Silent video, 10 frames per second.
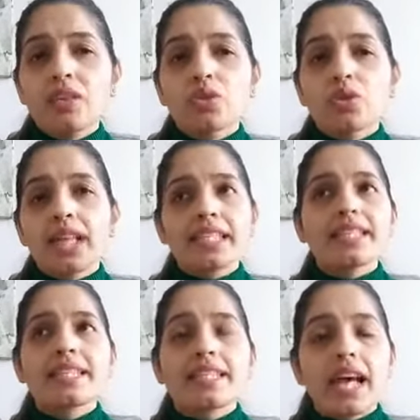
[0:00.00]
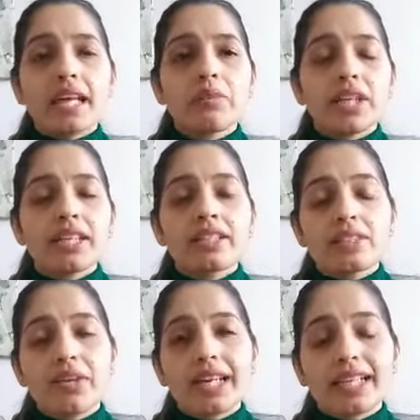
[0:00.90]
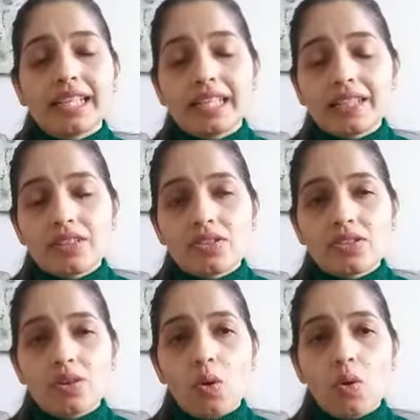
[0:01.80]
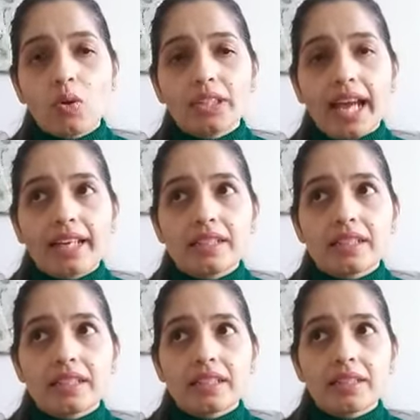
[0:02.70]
So that's the time when it clears all that.